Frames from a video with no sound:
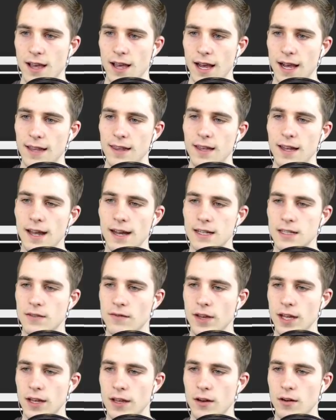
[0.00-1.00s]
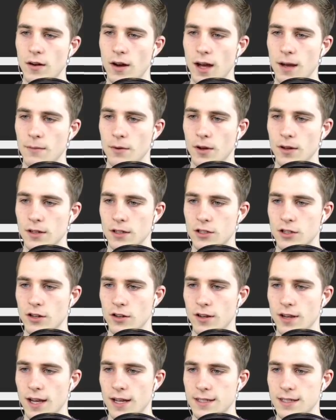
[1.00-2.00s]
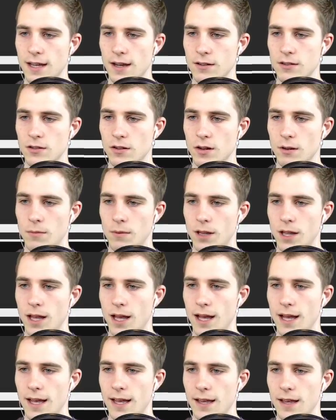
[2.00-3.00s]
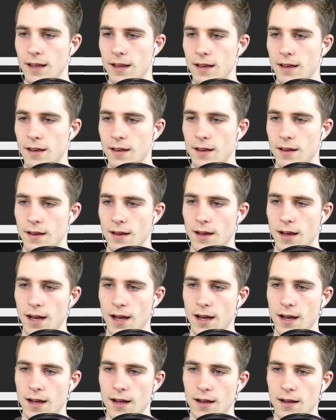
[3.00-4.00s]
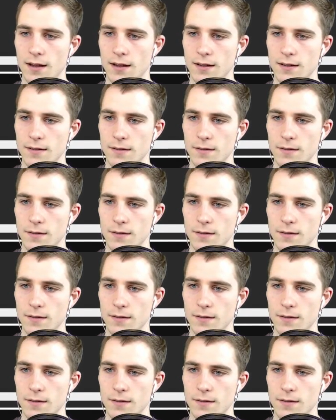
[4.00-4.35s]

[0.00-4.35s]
In the next video, I'm going to show you guys how to apply uh,